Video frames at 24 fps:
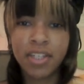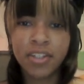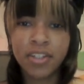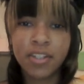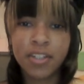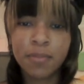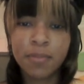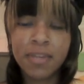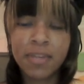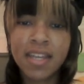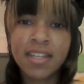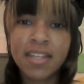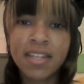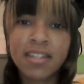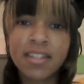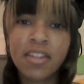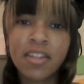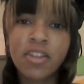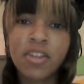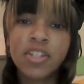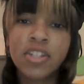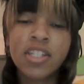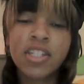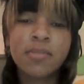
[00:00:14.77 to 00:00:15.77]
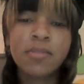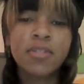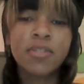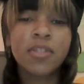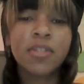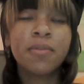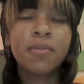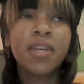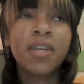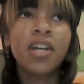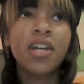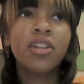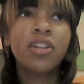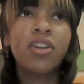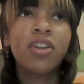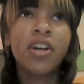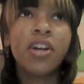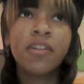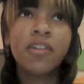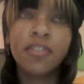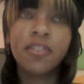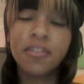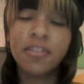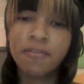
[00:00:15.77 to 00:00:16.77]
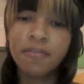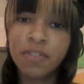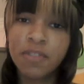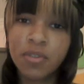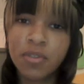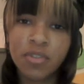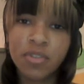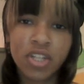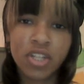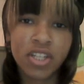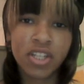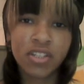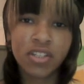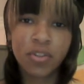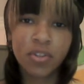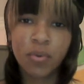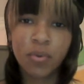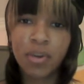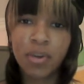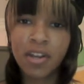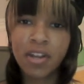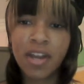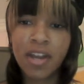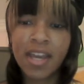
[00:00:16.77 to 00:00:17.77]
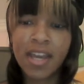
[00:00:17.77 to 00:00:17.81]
ears because there seems to be a lot of confusion as to